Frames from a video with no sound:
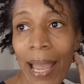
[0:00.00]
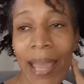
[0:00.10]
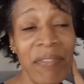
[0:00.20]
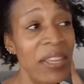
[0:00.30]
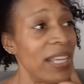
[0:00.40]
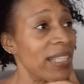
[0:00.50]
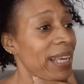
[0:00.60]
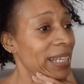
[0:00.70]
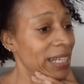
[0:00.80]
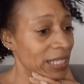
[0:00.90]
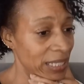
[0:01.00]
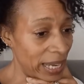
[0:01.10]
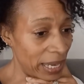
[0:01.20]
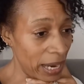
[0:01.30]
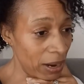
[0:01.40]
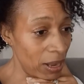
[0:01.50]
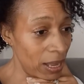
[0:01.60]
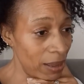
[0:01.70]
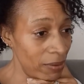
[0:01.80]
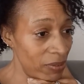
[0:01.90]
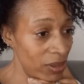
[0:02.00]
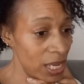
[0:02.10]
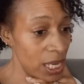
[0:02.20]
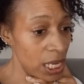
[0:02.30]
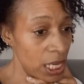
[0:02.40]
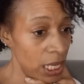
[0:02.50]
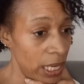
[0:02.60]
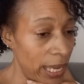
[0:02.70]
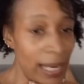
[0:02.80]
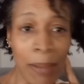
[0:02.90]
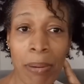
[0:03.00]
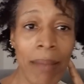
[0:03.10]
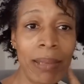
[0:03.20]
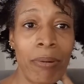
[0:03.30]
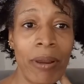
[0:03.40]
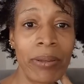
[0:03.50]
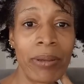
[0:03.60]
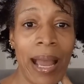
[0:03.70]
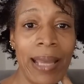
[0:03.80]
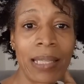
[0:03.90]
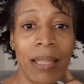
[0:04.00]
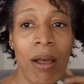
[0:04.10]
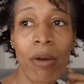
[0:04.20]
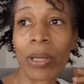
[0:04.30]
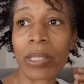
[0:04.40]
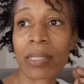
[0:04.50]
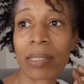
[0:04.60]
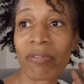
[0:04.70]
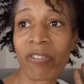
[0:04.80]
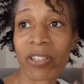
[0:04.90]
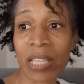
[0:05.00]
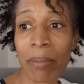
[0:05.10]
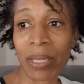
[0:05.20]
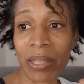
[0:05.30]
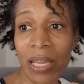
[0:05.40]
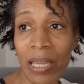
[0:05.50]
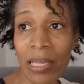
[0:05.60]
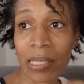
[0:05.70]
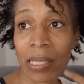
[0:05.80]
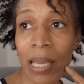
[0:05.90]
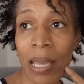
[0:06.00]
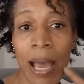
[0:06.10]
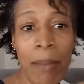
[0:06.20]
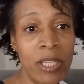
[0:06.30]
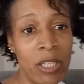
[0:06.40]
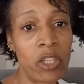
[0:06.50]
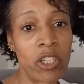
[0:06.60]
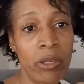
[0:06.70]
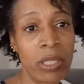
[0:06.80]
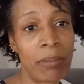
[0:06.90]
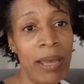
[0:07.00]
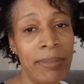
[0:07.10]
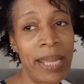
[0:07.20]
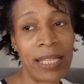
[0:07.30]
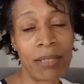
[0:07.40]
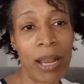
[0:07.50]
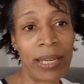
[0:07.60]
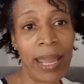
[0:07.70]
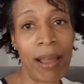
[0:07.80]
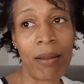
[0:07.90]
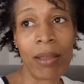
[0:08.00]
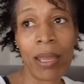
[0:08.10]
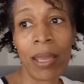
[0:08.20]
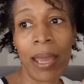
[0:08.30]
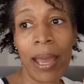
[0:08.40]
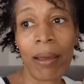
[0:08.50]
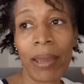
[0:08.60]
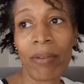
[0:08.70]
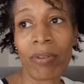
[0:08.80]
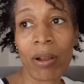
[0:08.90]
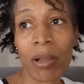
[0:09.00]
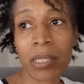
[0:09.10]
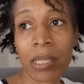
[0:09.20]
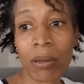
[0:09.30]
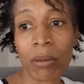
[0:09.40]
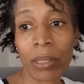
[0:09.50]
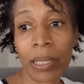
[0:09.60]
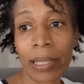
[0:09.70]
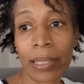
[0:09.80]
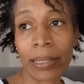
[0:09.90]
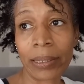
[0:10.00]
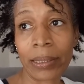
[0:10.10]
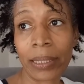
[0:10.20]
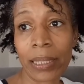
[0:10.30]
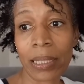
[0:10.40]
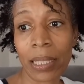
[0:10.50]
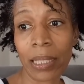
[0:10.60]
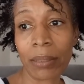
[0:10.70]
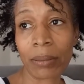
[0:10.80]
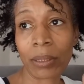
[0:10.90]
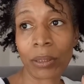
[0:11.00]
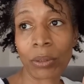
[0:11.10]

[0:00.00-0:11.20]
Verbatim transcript: have things I need to take care of, and I'll probably bring you guys along with for some of the things. I'm just going to show you some updates right now. However, also, let's see.